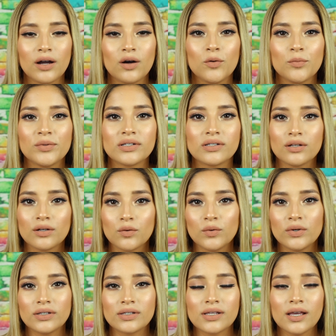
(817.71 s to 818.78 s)
I hope this look
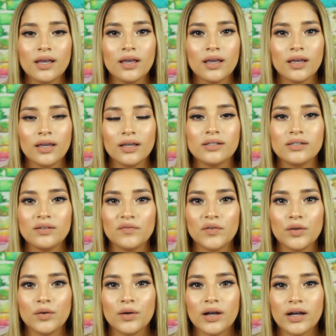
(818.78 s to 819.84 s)
was easy
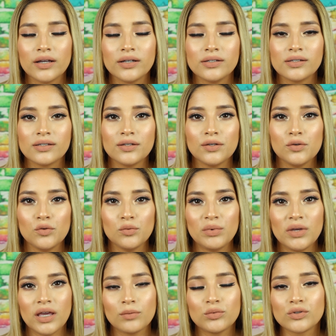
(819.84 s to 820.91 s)
for you guys to
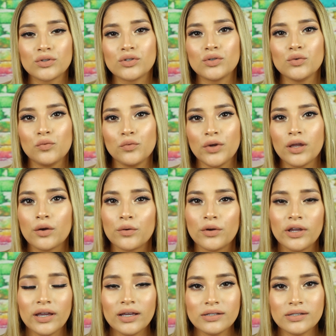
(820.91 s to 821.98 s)
be able to
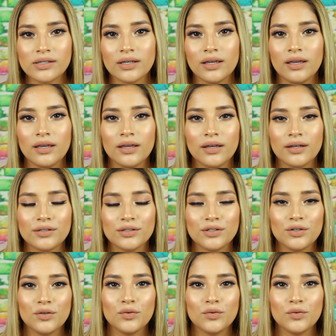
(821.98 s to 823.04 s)
recreate, and
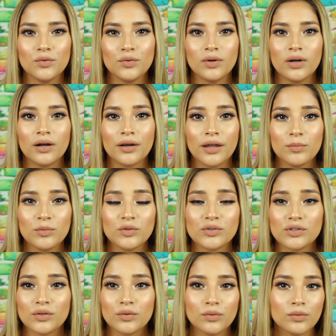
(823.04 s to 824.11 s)
you are able
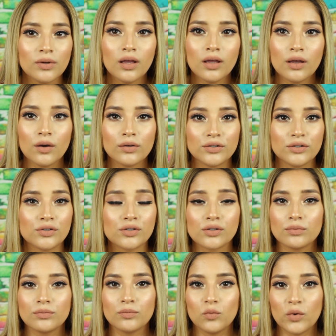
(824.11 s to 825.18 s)
to
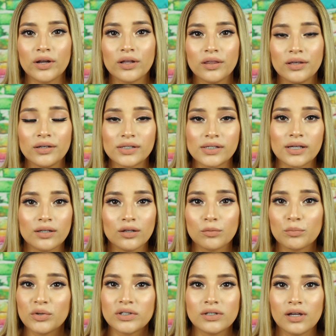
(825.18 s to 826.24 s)
just wear this and
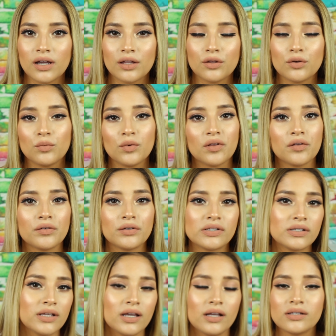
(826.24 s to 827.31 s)
look put together, whether
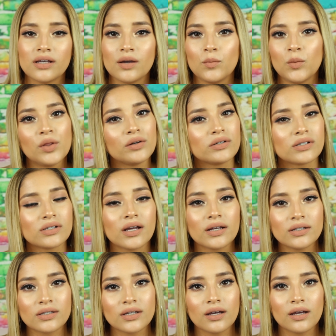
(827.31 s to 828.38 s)
it's daytime, whether it's
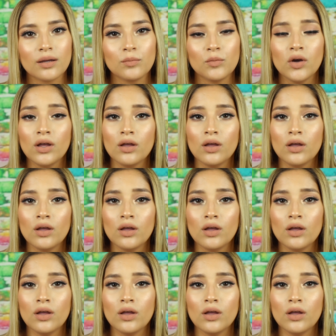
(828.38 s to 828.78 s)
nighttime,